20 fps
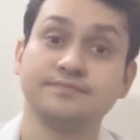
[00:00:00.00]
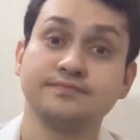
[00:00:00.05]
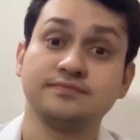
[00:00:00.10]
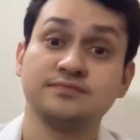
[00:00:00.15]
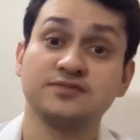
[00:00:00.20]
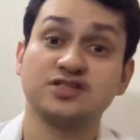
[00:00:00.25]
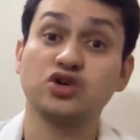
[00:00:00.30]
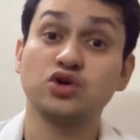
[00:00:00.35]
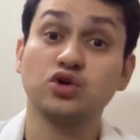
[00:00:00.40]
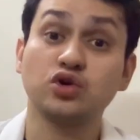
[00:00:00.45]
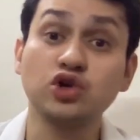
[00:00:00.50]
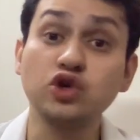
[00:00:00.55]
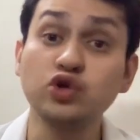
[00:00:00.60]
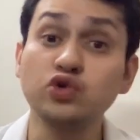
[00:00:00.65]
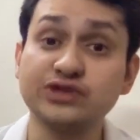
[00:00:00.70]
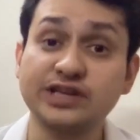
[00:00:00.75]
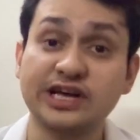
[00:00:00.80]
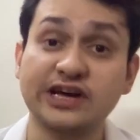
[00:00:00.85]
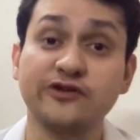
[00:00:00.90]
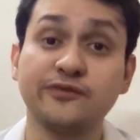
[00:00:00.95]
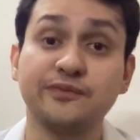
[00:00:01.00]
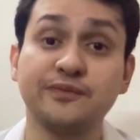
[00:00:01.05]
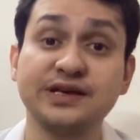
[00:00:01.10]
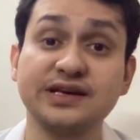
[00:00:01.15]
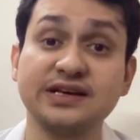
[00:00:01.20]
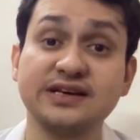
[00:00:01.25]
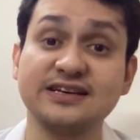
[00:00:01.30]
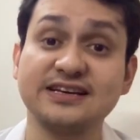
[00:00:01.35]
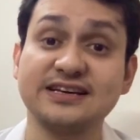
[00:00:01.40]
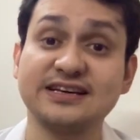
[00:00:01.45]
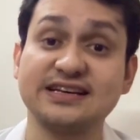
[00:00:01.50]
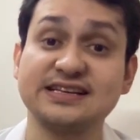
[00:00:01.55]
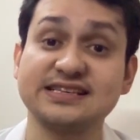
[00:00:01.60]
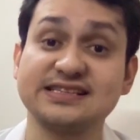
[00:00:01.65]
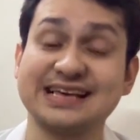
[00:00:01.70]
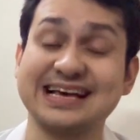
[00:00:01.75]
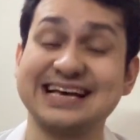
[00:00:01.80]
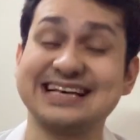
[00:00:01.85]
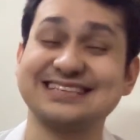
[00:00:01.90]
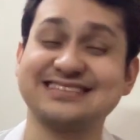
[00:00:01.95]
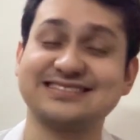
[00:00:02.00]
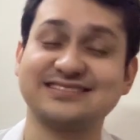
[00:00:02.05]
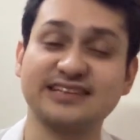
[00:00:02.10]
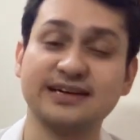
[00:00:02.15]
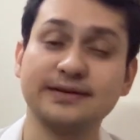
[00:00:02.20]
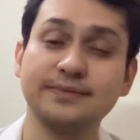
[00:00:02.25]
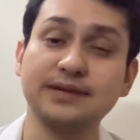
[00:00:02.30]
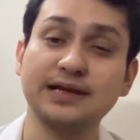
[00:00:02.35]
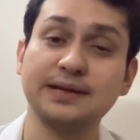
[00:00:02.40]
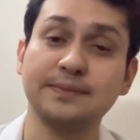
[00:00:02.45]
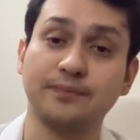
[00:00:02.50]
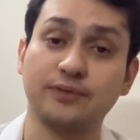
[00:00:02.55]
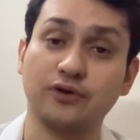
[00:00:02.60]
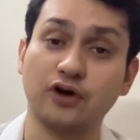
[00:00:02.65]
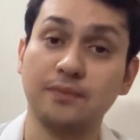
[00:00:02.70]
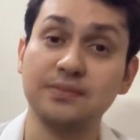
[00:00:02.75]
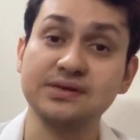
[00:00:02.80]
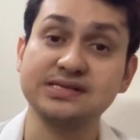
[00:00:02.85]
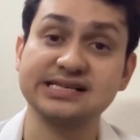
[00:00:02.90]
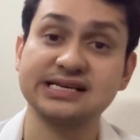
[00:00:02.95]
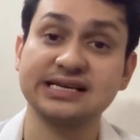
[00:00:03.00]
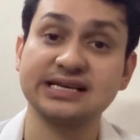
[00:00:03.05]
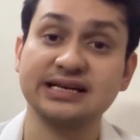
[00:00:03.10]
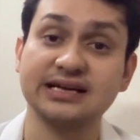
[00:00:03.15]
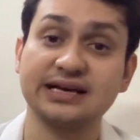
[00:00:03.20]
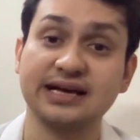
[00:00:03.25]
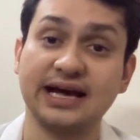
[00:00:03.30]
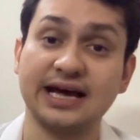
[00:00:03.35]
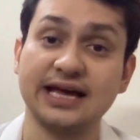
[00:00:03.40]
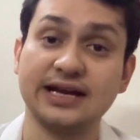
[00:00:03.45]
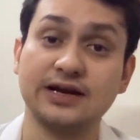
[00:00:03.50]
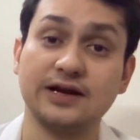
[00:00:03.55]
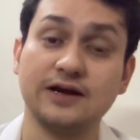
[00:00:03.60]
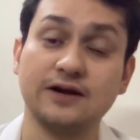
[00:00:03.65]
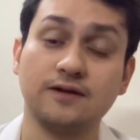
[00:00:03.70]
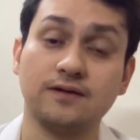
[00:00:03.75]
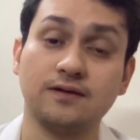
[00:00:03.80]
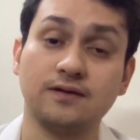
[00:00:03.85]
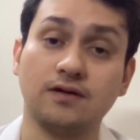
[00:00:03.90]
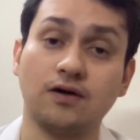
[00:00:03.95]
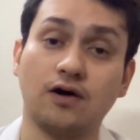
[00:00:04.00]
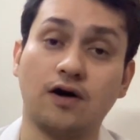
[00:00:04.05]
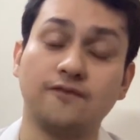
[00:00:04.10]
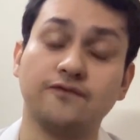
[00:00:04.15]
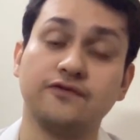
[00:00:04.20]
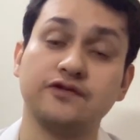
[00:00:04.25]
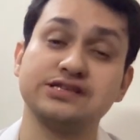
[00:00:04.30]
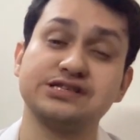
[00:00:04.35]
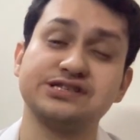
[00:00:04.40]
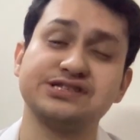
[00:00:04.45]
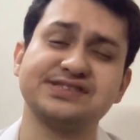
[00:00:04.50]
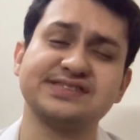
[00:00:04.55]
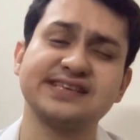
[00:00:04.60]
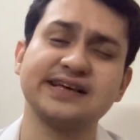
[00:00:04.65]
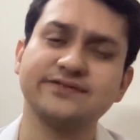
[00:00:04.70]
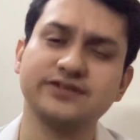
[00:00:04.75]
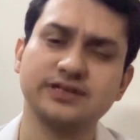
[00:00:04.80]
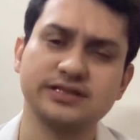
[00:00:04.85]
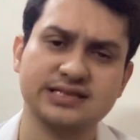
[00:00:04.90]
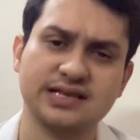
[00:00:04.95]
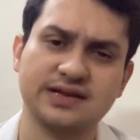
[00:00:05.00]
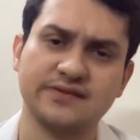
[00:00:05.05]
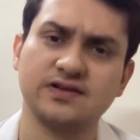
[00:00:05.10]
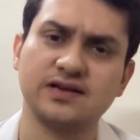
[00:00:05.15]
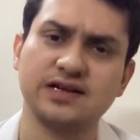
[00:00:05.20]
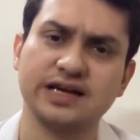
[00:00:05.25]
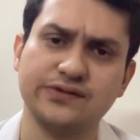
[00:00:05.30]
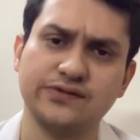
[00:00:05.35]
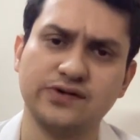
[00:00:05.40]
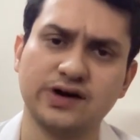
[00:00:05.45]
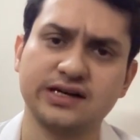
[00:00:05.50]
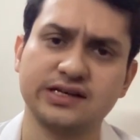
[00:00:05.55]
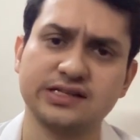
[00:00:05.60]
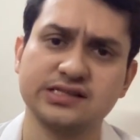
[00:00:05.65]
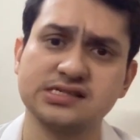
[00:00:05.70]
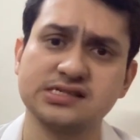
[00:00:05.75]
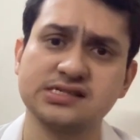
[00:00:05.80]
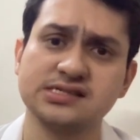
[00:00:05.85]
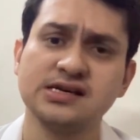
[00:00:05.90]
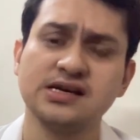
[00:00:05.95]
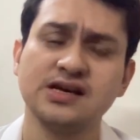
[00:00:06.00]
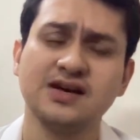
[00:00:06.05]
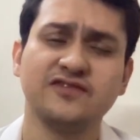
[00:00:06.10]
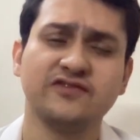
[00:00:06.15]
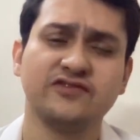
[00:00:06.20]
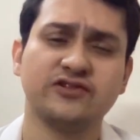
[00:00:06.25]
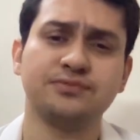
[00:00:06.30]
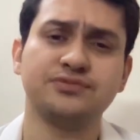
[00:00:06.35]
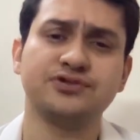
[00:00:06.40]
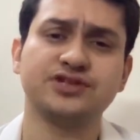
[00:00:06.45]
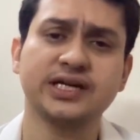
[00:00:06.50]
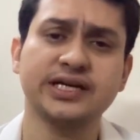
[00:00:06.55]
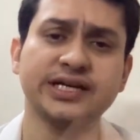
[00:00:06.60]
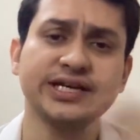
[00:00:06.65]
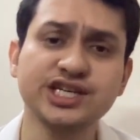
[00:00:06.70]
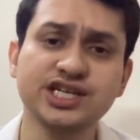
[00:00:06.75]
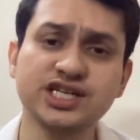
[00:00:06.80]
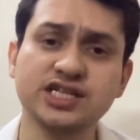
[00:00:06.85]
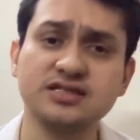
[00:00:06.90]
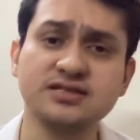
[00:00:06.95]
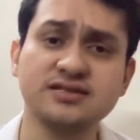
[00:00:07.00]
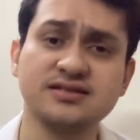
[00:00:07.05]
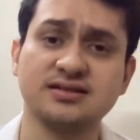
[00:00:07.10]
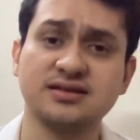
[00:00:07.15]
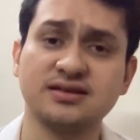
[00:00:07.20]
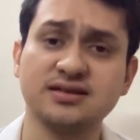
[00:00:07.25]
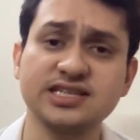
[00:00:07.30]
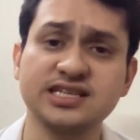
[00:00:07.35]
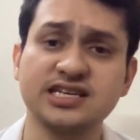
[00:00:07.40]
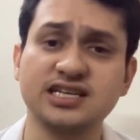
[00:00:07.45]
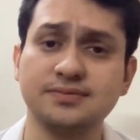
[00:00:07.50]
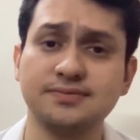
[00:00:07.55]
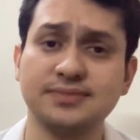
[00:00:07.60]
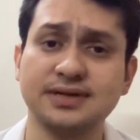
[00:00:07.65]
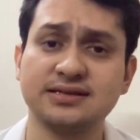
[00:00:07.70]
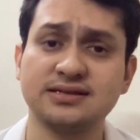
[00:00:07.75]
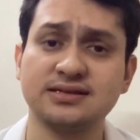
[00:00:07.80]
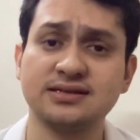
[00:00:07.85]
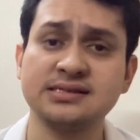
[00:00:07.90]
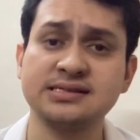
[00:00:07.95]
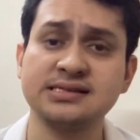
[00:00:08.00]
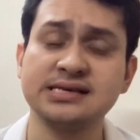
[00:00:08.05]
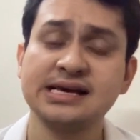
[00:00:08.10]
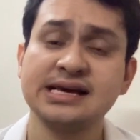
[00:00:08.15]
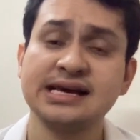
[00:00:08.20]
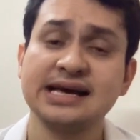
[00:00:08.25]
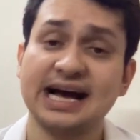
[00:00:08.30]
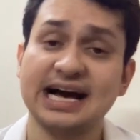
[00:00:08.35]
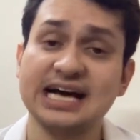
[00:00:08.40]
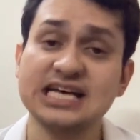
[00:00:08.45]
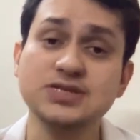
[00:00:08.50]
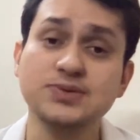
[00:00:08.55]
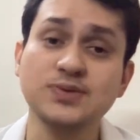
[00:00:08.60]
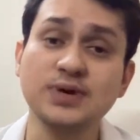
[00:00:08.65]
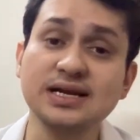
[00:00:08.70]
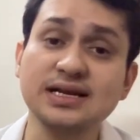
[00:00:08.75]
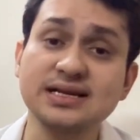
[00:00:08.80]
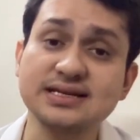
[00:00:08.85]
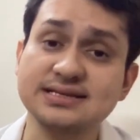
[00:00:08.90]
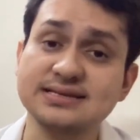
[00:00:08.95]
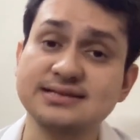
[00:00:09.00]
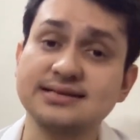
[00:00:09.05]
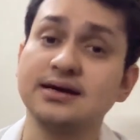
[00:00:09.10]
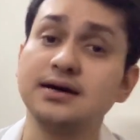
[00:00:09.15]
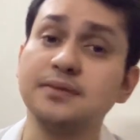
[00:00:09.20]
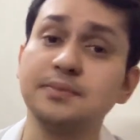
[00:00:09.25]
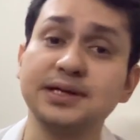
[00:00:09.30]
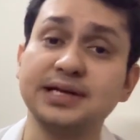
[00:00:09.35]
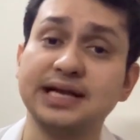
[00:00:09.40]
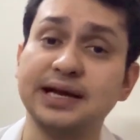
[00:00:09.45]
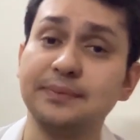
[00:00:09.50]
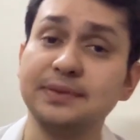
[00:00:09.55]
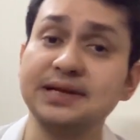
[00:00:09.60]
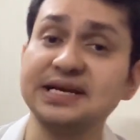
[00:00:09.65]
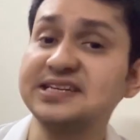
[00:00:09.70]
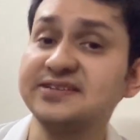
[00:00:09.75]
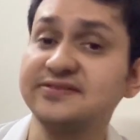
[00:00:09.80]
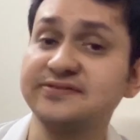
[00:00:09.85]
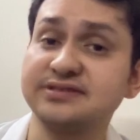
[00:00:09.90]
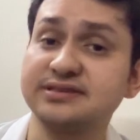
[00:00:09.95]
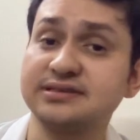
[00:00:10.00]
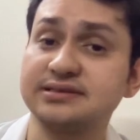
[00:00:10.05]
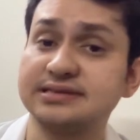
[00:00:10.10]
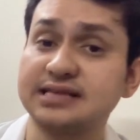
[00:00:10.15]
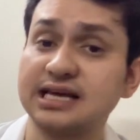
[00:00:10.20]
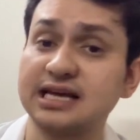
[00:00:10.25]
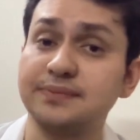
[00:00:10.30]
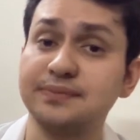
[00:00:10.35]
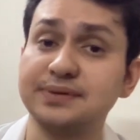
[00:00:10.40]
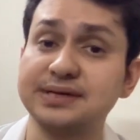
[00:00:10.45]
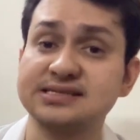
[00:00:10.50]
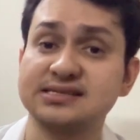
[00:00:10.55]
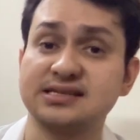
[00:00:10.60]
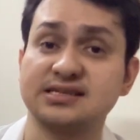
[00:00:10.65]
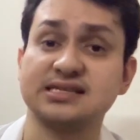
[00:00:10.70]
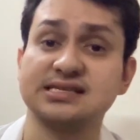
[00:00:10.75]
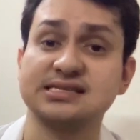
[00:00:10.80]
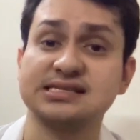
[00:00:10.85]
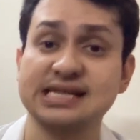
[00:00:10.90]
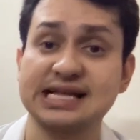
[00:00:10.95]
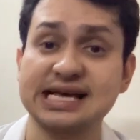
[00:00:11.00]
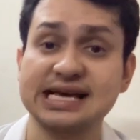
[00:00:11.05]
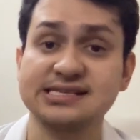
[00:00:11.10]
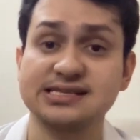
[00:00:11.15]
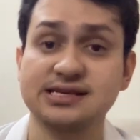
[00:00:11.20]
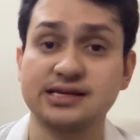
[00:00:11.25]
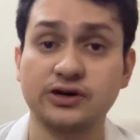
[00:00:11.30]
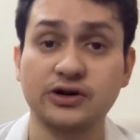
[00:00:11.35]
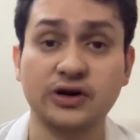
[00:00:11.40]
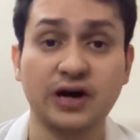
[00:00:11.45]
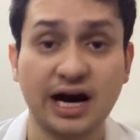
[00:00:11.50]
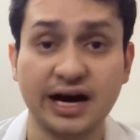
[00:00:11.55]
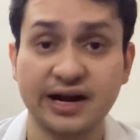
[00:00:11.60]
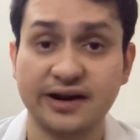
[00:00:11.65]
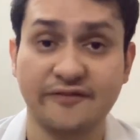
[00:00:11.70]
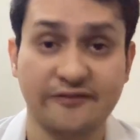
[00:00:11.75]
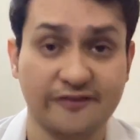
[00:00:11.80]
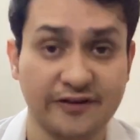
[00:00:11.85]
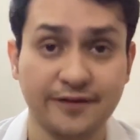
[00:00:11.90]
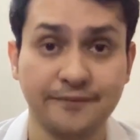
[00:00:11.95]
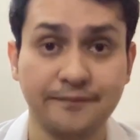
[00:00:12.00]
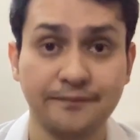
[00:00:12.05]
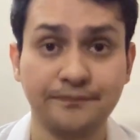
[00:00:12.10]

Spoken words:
So glue therapy is extremely promising and offers several advantages from traditional surgical methods as well as thermal ablative therapies such as laser or RFA.